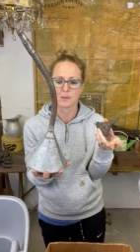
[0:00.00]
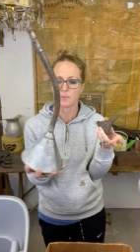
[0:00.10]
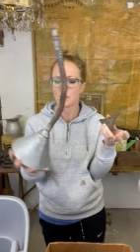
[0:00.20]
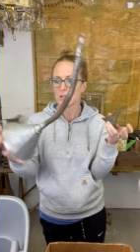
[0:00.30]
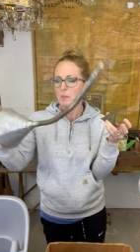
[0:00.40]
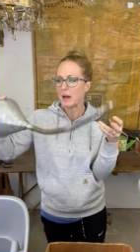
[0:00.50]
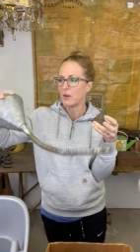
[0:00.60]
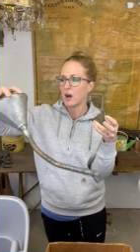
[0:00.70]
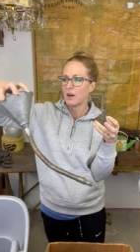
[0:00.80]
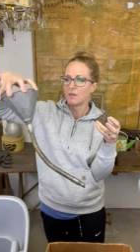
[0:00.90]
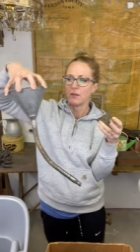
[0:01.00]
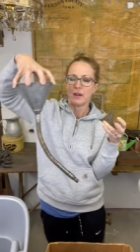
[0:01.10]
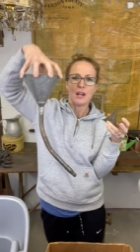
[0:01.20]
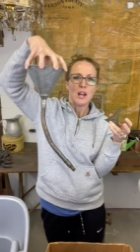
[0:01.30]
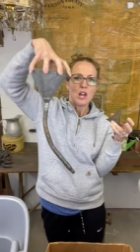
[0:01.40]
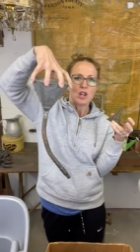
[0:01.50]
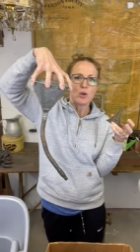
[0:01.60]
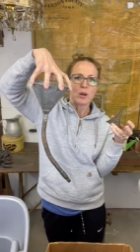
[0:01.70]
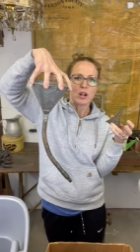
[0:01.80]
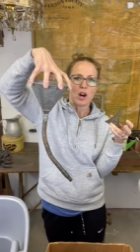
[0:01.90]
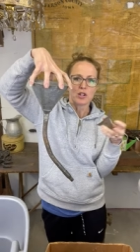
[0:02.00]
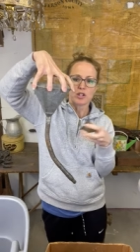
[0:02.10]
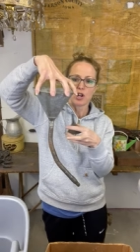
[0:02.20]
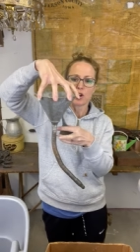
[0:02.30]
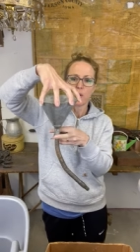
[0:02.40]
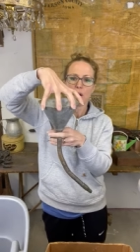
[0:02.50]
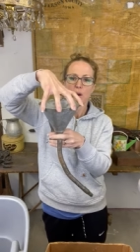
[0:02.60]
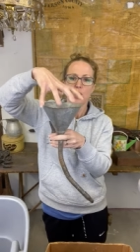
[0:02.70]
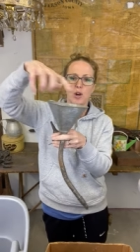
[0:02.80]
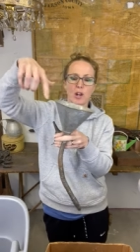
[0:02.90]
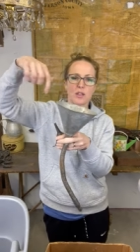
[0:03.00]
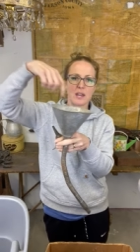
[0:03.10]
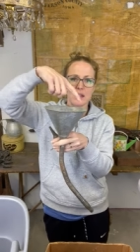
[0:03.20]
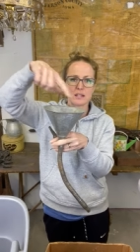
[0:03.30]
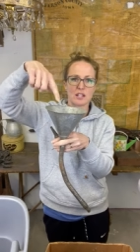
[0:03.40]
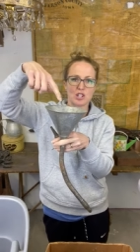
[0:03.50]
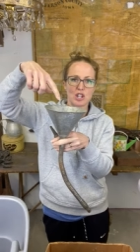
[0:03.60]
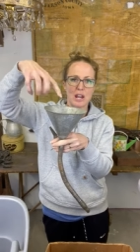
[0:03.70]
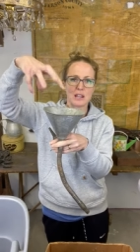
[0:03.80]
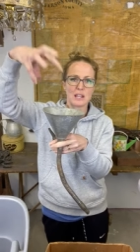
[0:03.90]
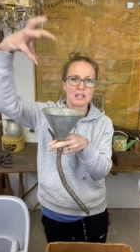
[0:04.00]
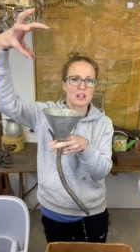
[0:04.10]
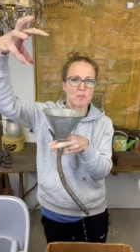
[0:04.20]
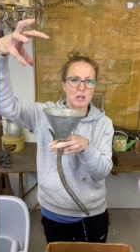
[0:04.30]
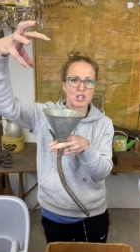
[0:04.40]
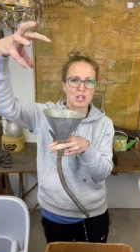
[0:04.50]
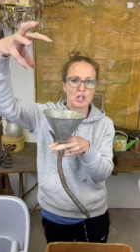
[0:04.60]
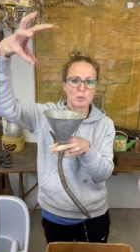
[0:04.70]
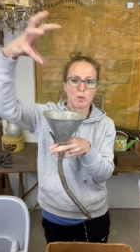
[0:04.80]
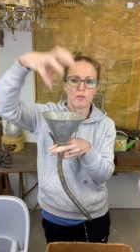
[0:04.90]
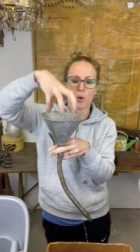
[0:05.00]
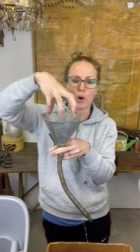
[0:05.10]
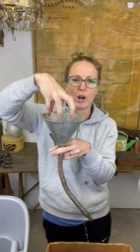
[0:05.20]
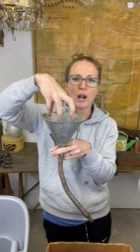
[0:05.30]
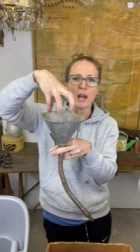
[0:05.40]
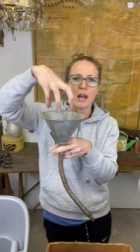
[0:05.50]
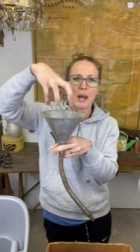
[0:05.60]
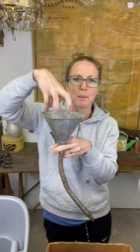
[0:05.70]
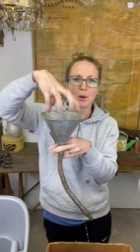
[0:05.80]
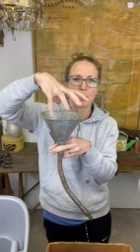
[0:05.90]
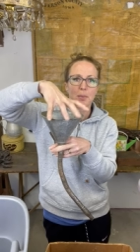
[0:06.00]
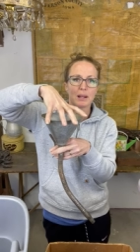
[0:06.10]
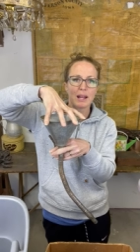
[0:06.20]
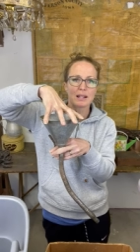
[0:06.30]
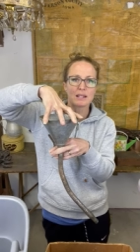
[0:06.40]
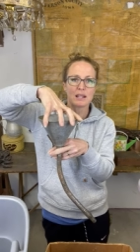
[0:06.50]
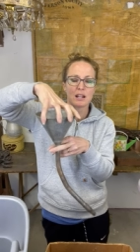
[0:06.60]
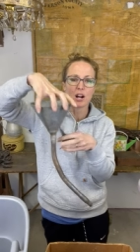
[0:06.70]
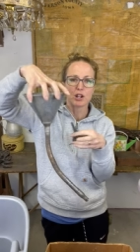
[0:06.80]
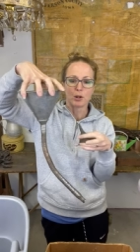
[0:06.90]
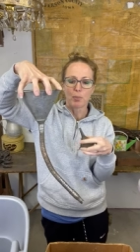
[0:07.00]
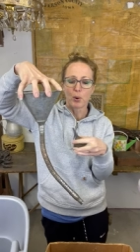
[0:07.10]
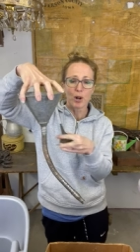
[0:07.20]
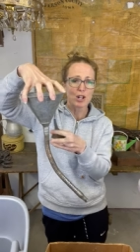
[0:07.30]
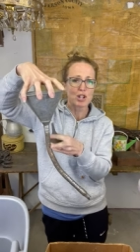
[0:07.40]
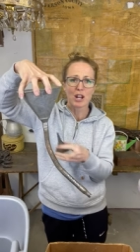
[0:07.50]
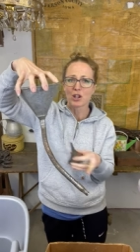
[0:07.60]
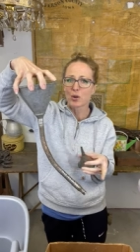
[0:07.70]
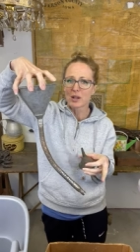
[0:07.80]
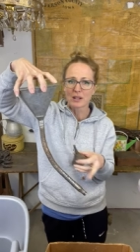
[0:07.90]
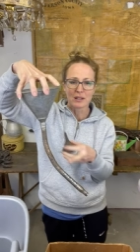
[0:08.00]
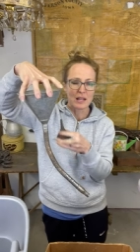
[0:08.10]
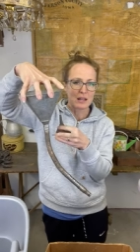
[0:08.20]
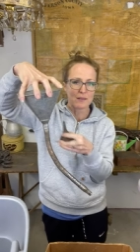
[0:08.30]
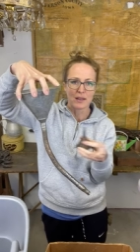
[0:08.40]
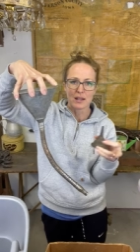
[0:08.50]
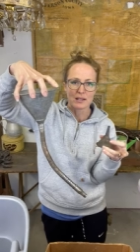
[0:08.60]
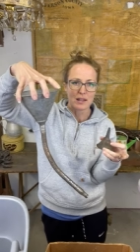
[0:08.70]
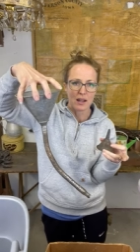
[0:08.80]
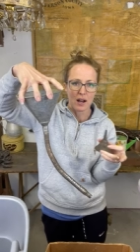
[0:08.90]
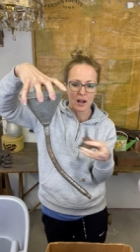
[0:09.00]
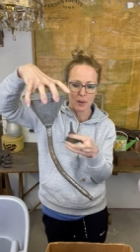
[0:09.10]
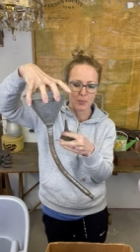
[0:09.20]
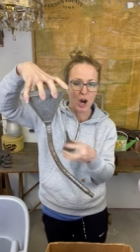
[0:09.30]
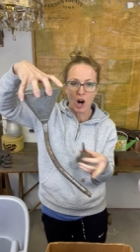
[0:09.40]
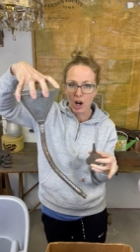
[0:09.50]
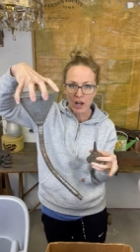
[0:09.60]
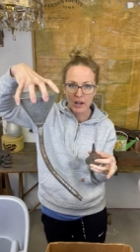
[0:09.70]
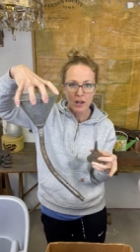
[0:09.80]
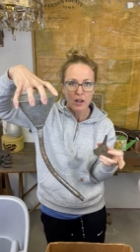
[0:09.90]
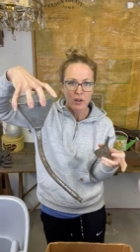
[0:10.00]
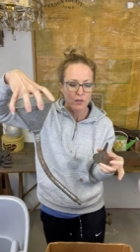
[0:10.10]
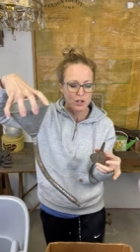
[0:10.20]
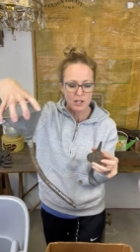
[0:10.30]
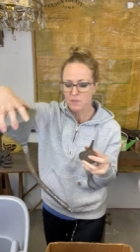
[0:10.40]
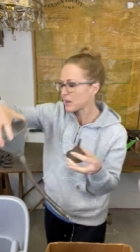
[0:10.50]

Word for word: spout off of it. You can also hook these and chain these. I've mentioned this before, and put a plant in it on your porch, and you could leave this um, on for something